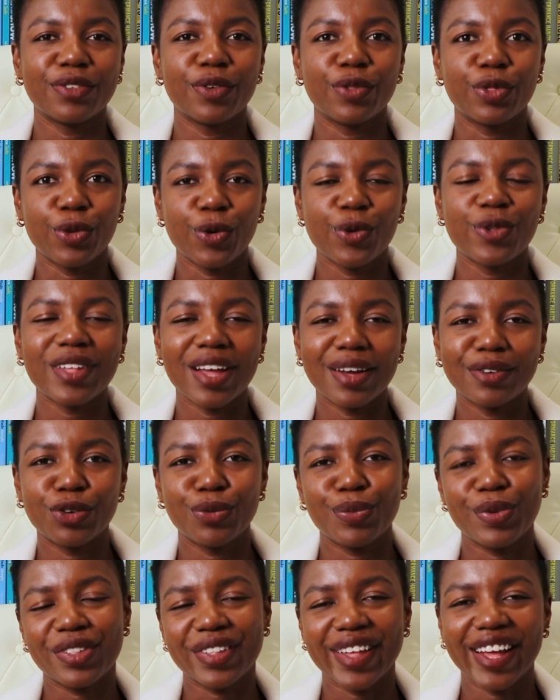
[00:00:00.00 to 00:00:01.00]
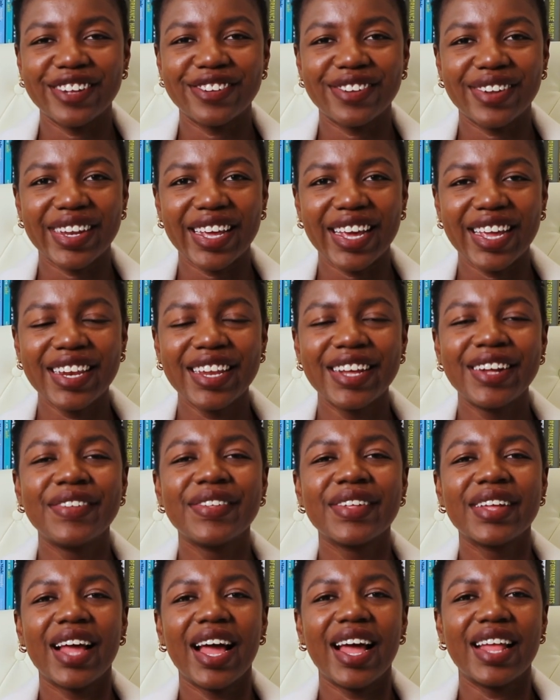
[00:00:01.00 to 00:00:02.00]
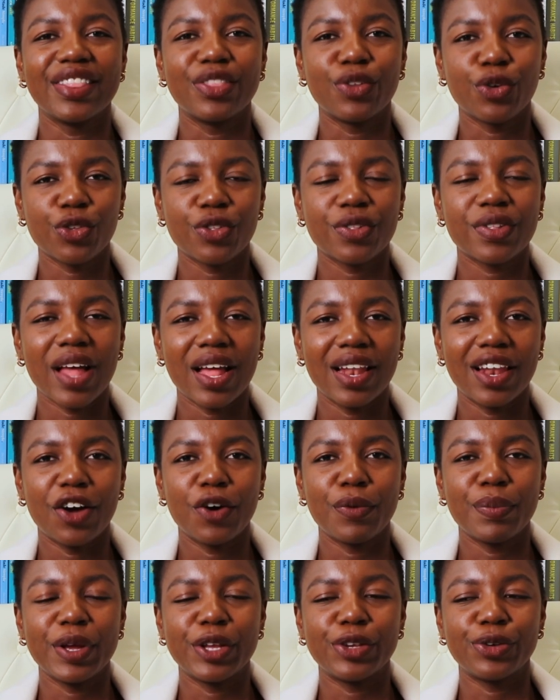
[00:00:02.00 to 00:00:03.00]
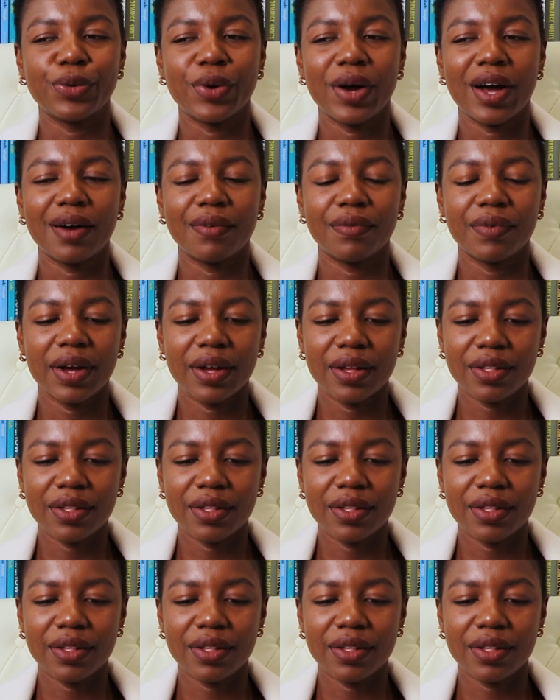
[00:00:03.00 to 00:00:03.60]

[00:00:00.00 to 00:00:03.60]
So those have to be scheduled in, and those allow me to have